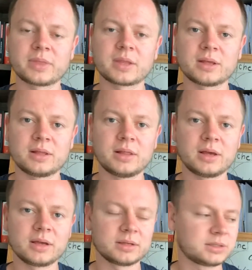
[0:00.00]

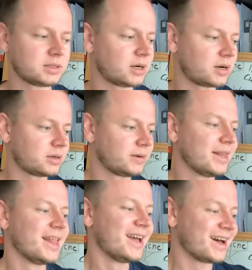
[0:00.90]
like a star.
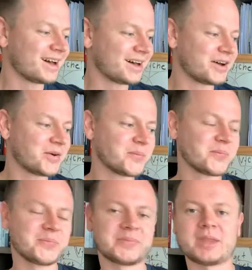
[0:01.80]

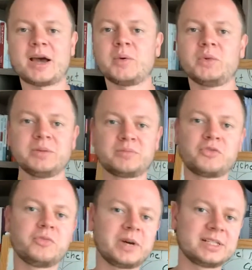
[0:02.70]
I will
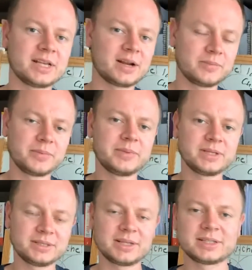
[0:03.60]
improve my setup a
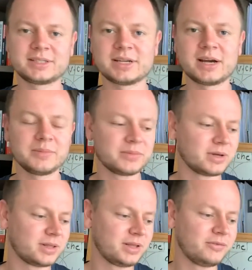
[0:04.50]
bit next time.
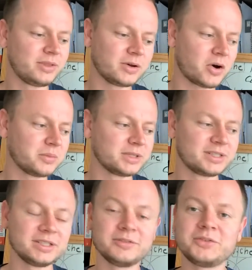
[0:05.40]
Leave the comments
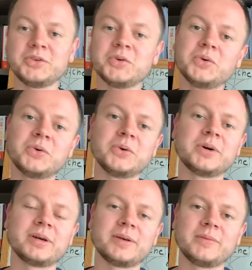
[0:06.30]
if
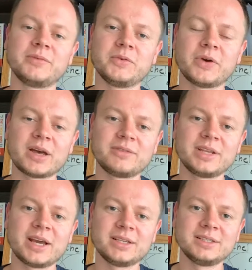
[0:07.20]
you have any
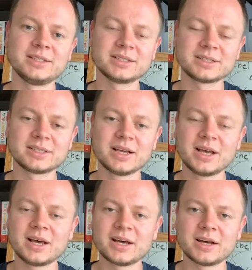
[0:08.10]
ideas.
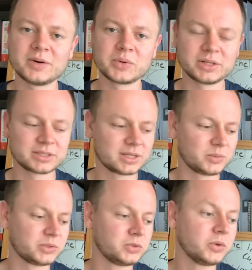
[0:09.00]
What else can
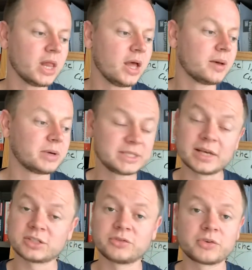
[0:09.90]
we do? But yeah,
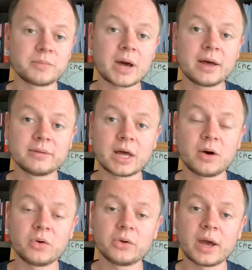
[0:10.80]
so from now
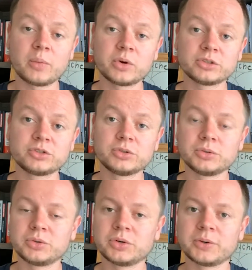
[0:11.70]
on, I want
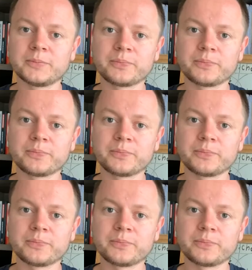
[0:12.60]
to